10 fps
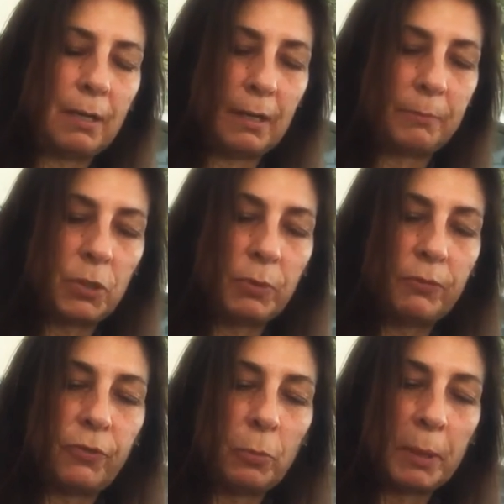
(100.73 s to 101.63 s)
I'm doing the
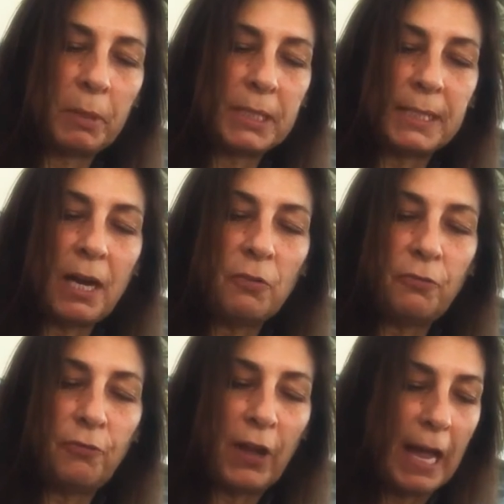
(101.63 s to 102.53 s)
filming myself
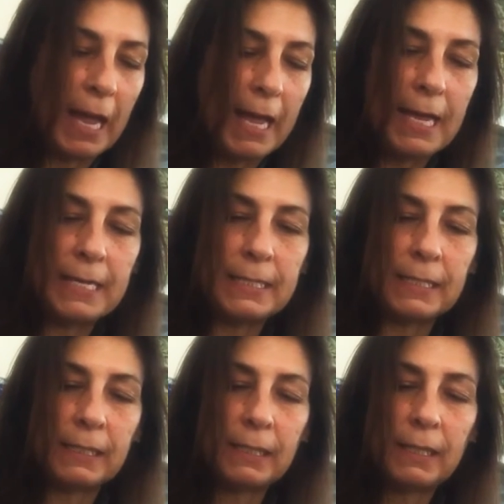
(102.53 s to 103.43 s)
and
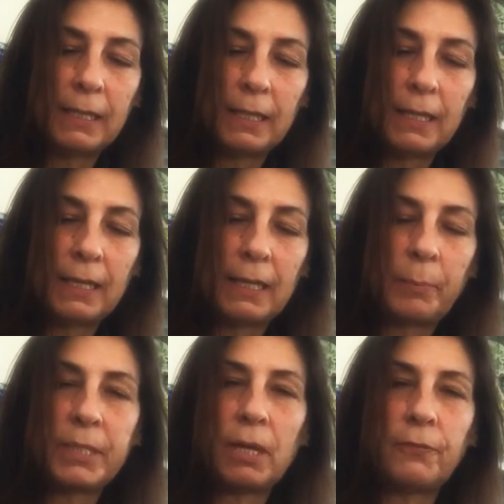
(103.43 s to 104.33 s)
it'll
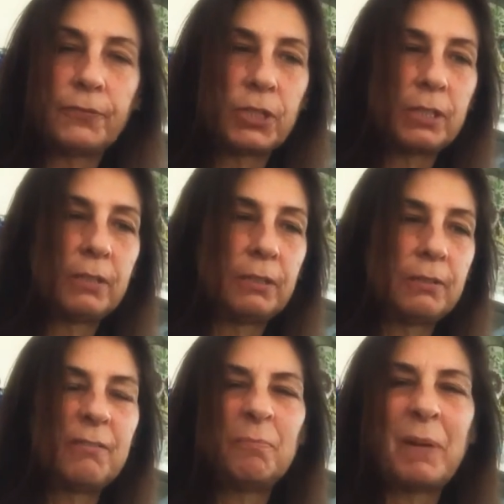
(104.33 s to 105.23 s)
be tough to
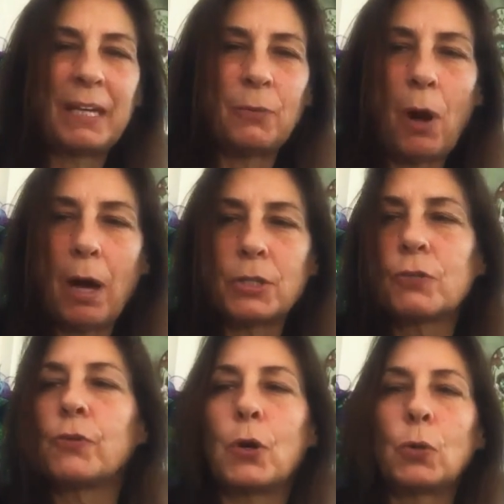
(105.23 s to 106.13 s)
make you watch
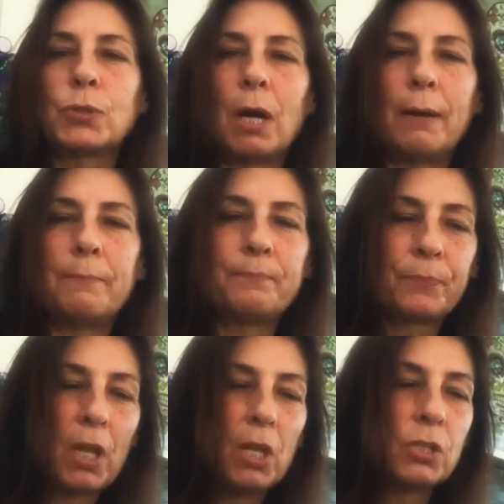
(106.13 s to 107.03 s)
for the whole time.
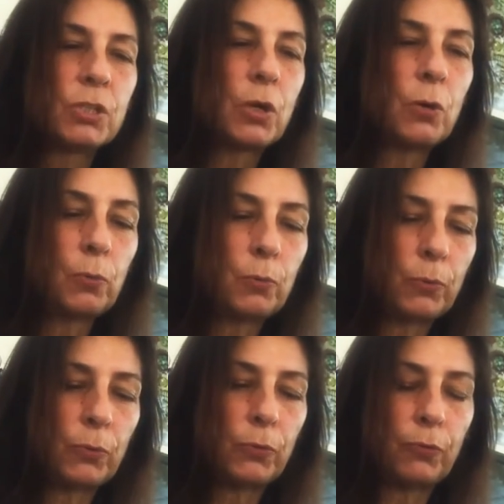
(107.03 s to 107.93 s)
So
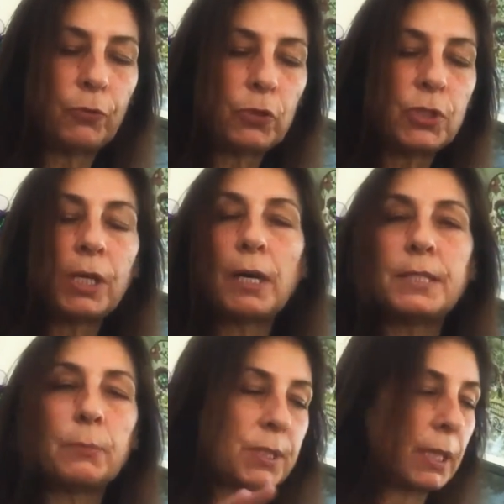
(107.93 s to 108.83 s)
the first thing I
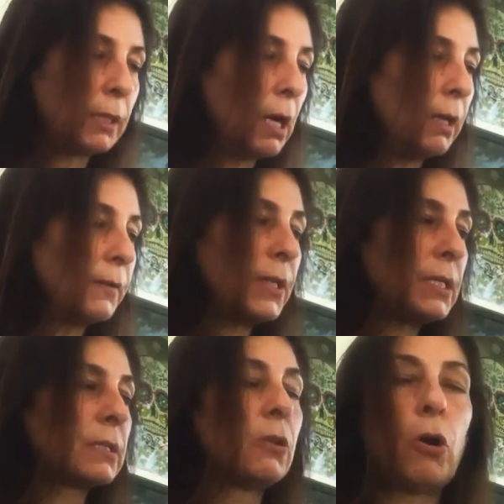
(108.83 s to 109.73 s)
did was I cut
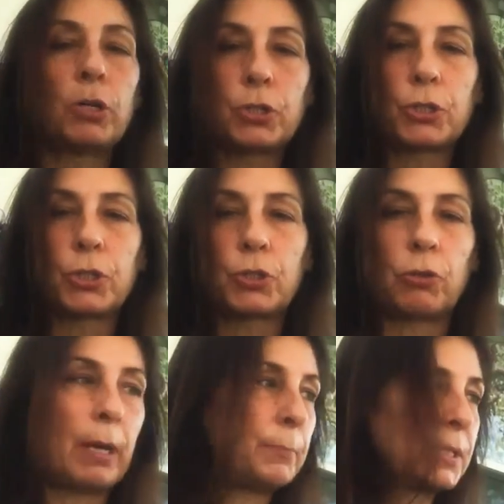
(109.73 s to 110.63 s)
these larger
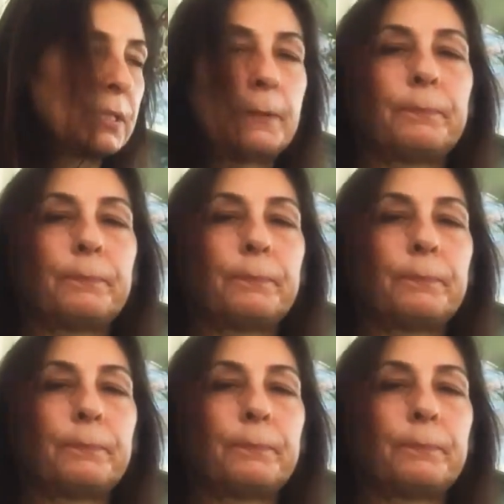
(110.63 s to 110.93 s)
strips